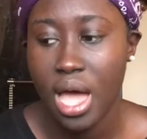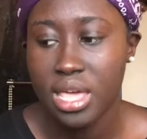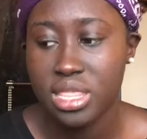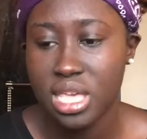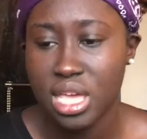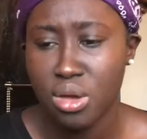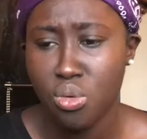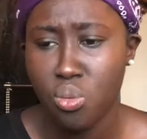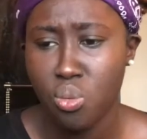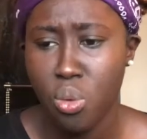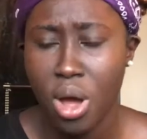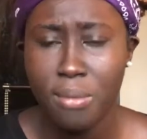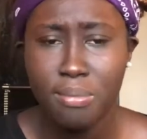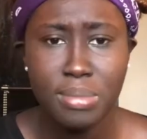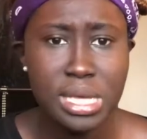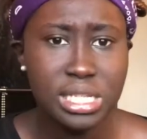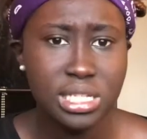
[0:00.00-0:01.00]
I think
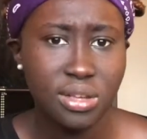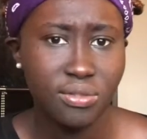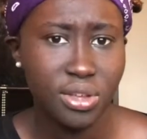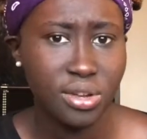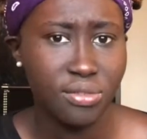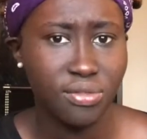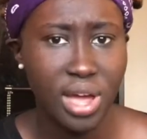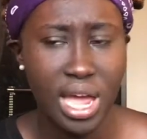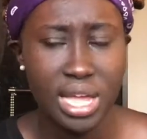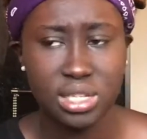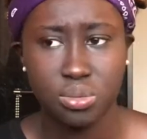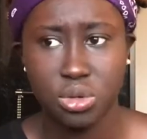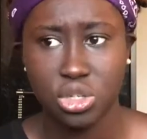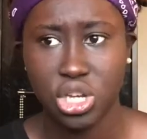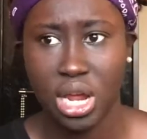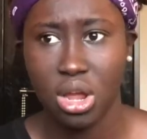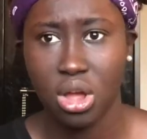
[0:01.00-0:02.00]
one piece of advice
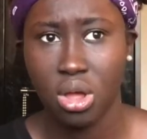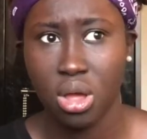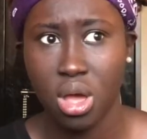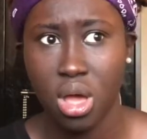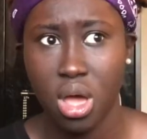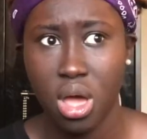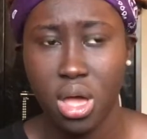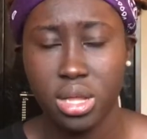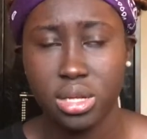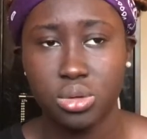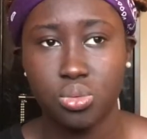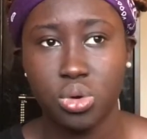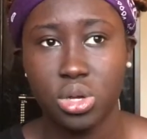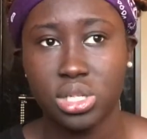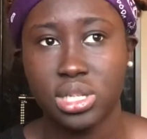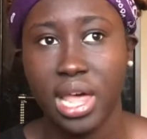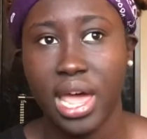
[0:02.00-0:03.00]
which I heard
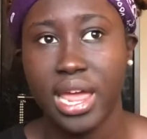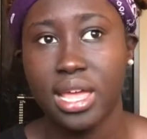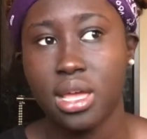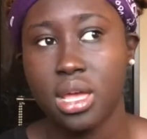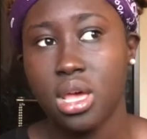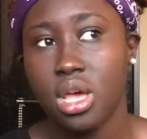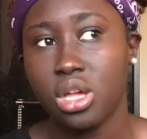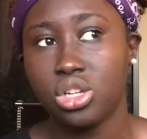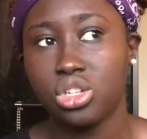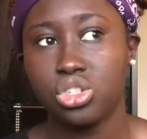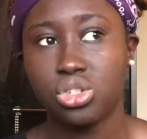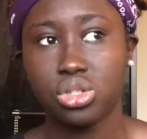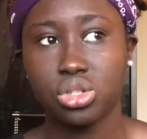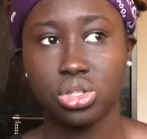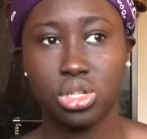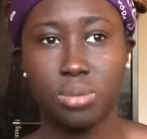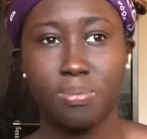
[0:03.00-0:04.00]
was like
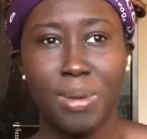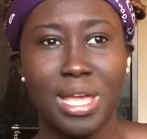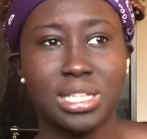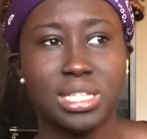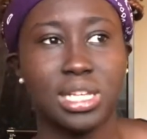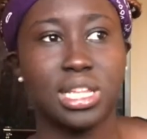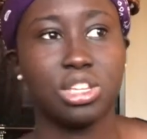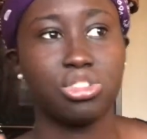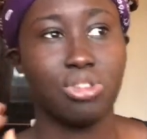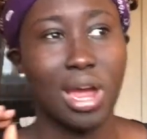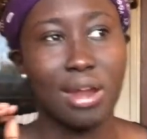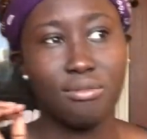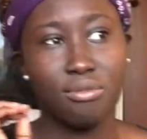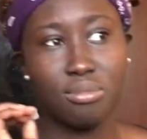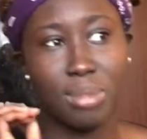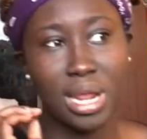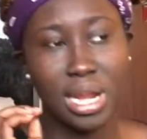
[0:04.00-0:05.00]
to basically try
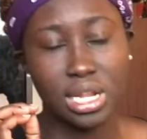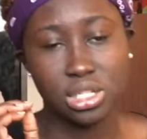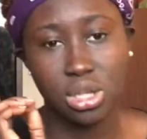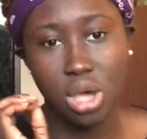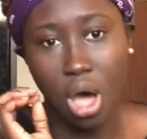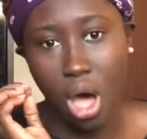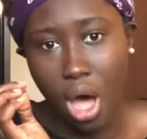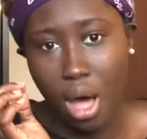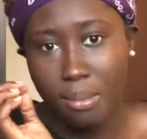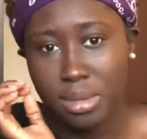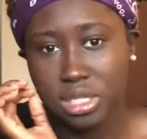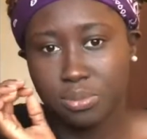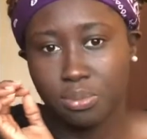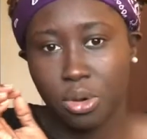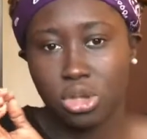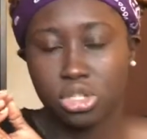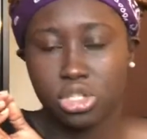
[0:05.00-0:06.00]
and remain as calm as
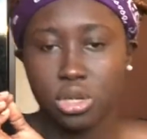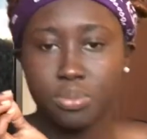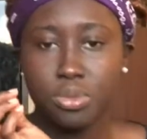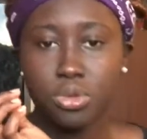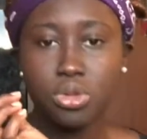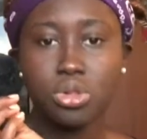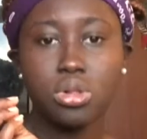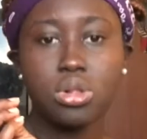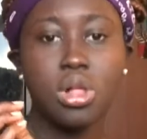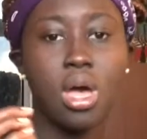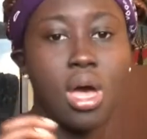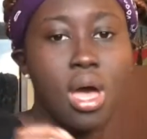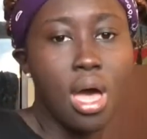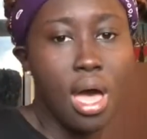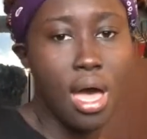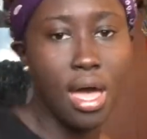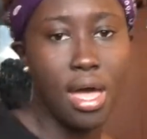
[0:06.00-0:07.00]
possible,
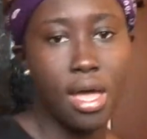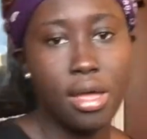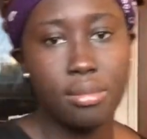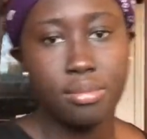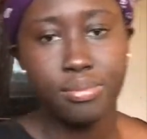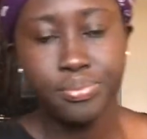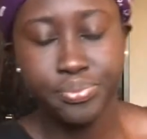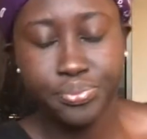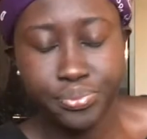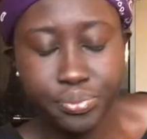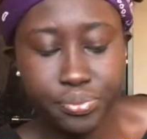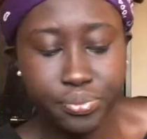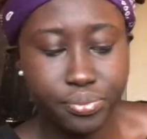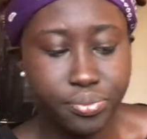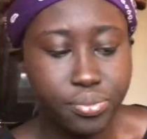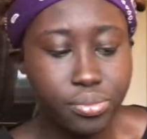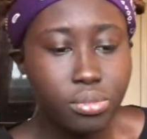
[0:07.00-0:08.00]
um,
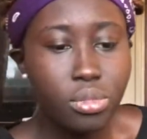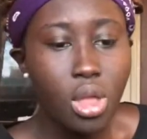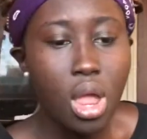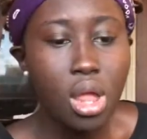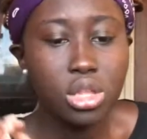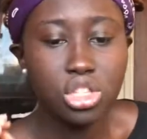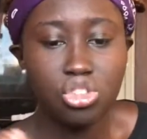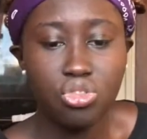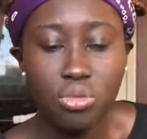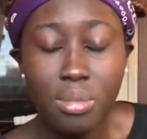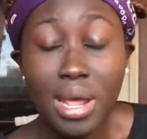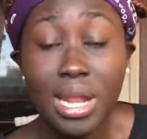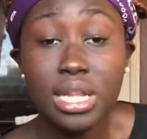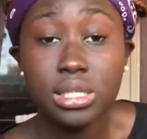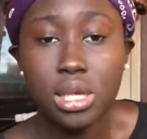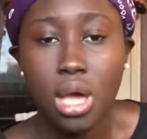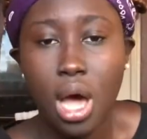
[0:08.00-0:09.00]
to
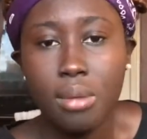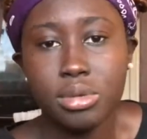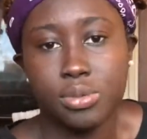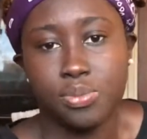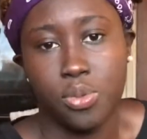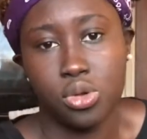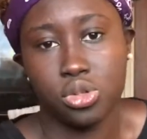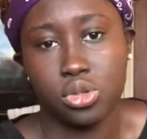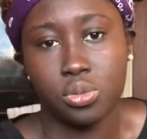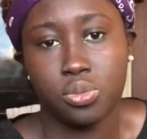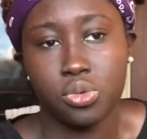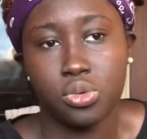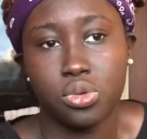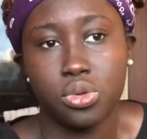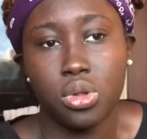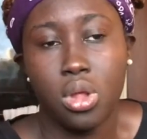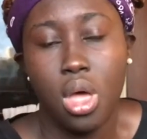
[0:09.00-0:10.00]
remain as calm as
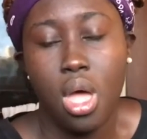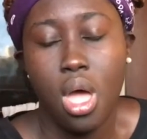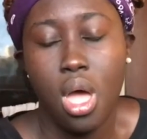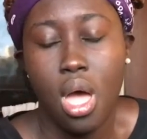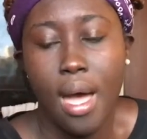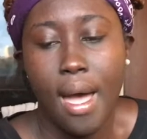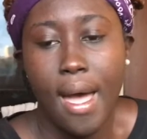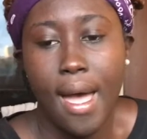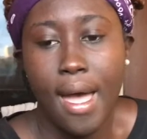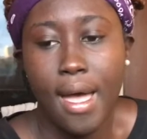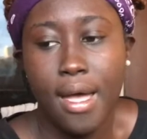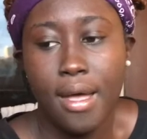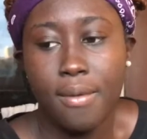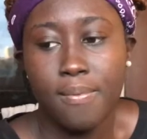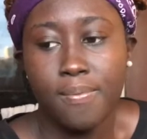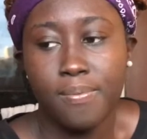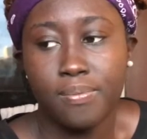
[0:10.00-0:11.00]
possible,
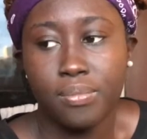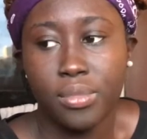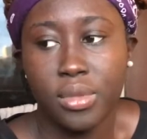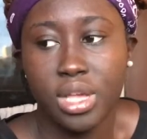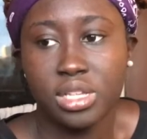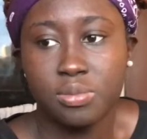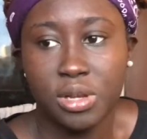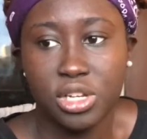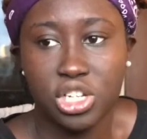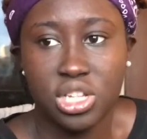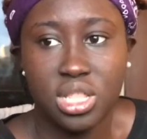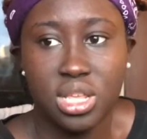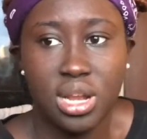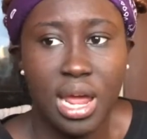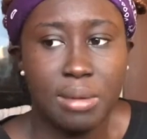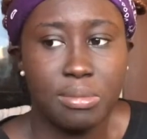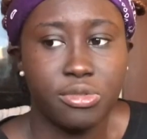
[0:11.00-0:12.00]
um, especially
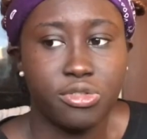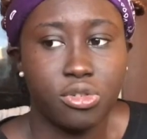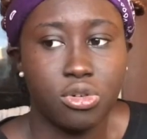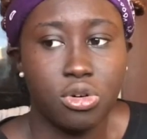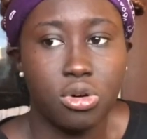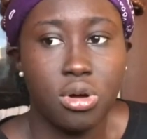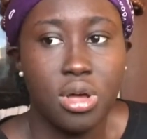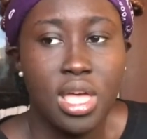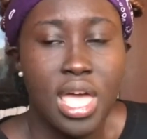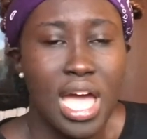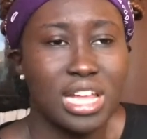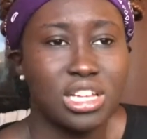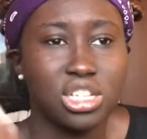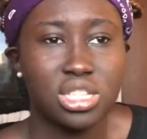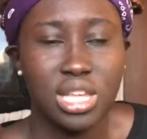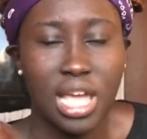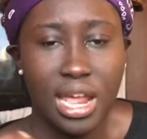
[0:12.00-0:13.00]
the night before,
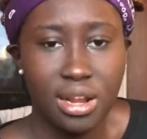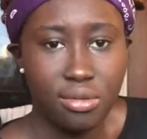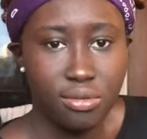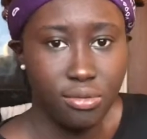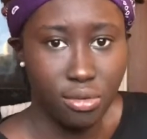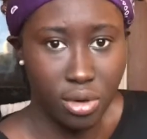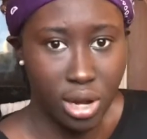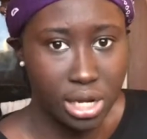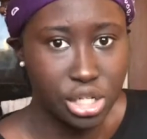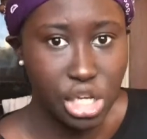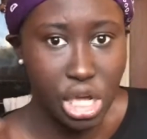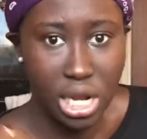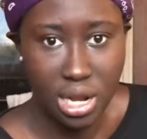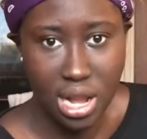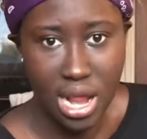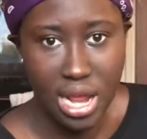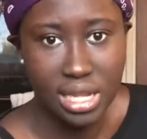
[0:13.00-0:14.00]
and just kind of
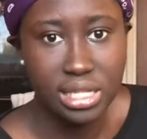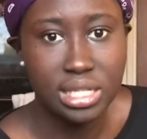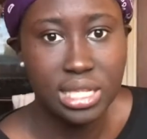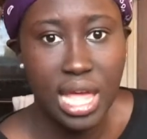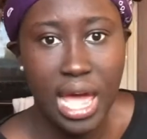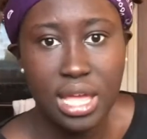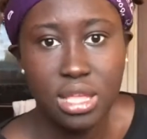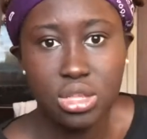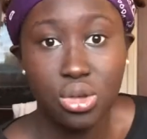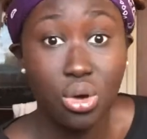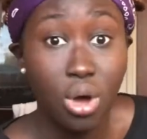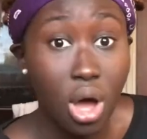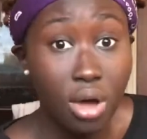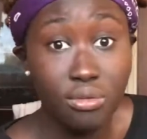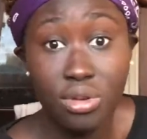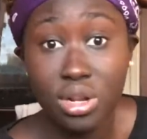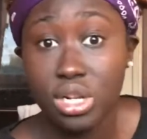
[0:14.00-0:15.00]
internalize that you
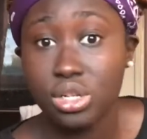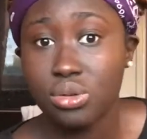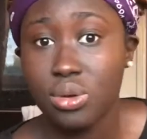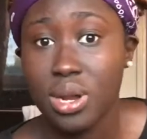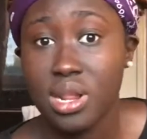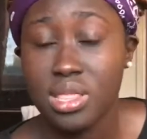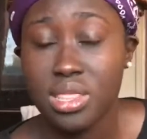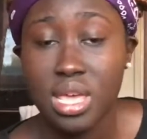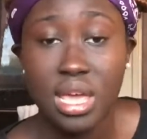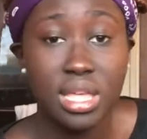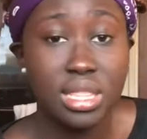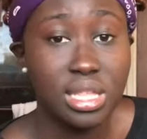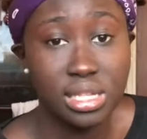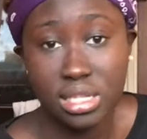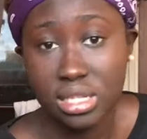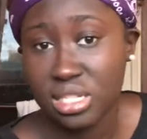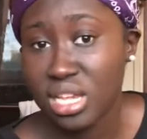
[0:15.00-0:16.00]
can't really do anything,
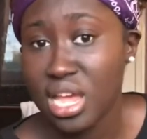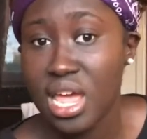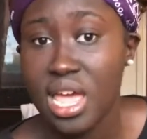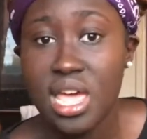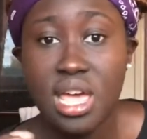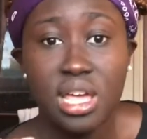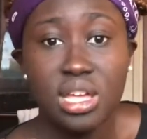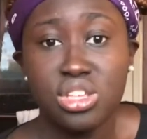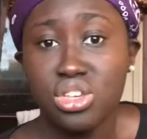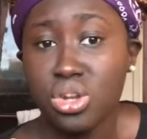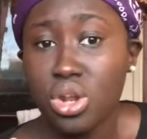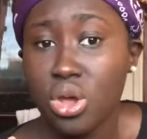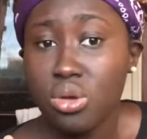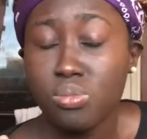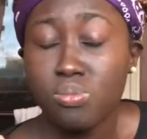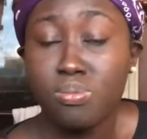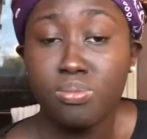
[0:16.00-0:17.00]
this is it, you
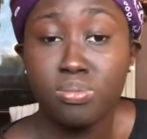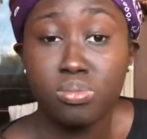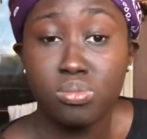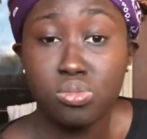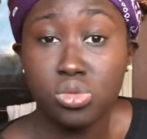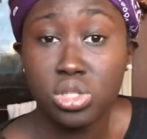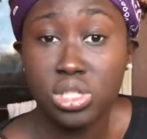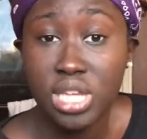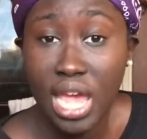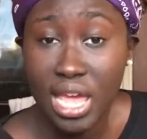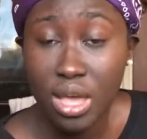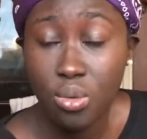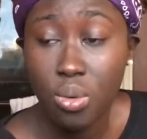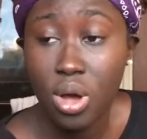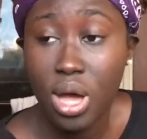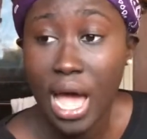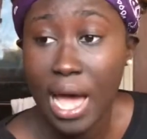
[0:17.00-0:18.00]
know,
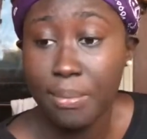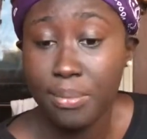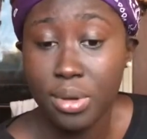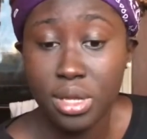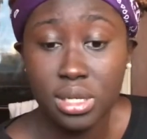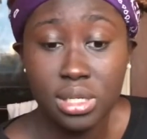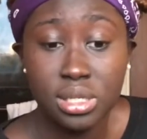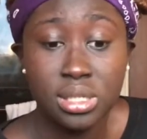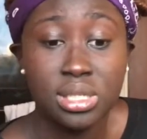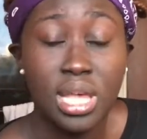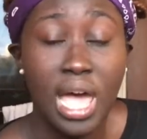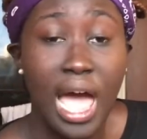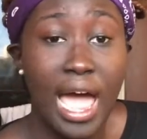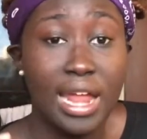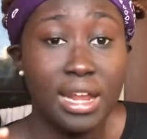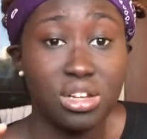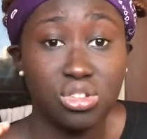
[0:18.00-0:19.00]
take what happens
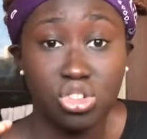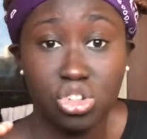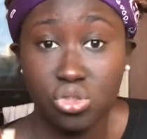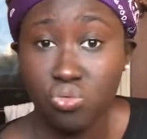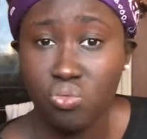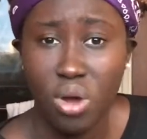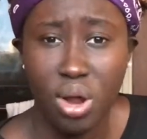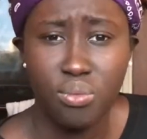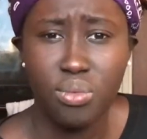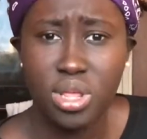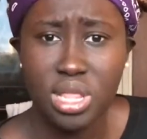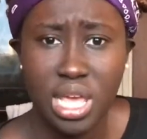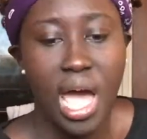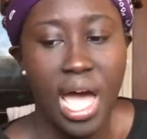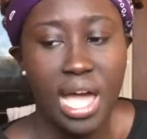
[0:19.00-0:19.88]
and just run with it.